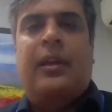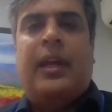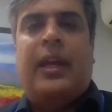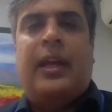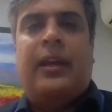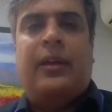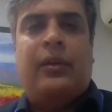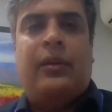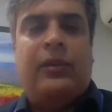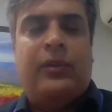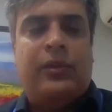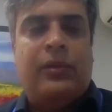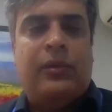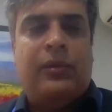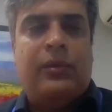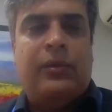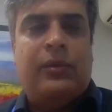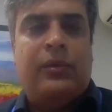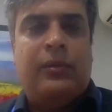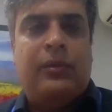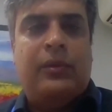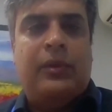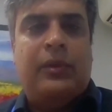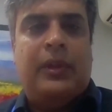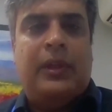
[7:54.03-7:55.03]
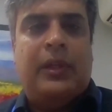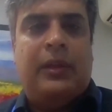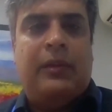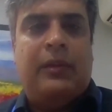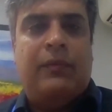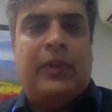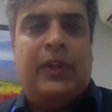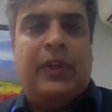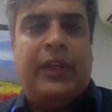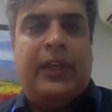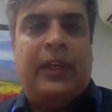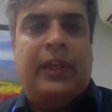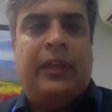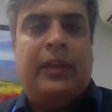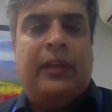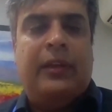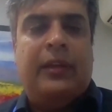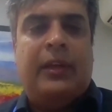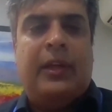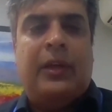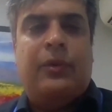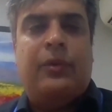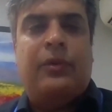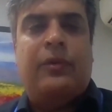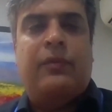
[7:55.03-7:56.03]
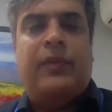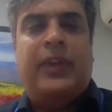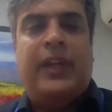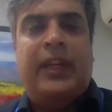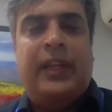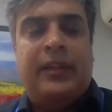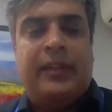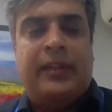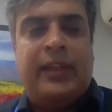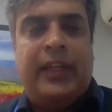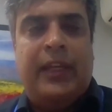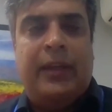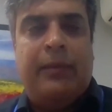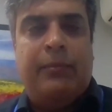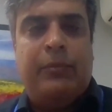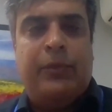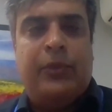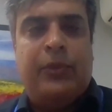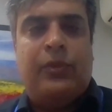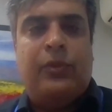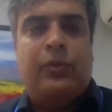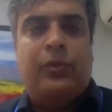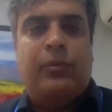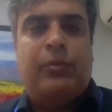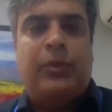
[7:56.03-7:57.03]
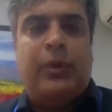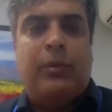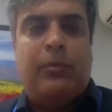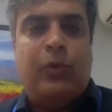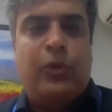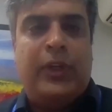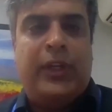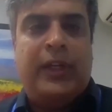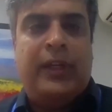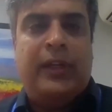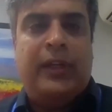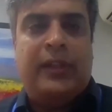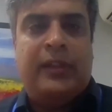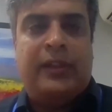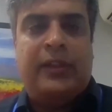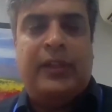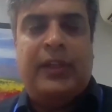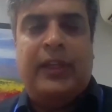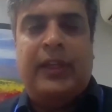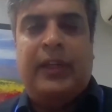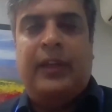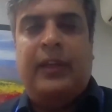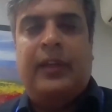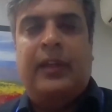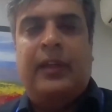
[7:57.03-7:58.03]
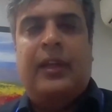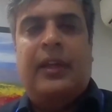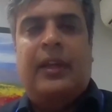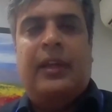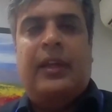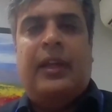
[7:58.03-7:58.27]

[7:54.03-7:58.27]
and also uh, working out various schemes to promote industry.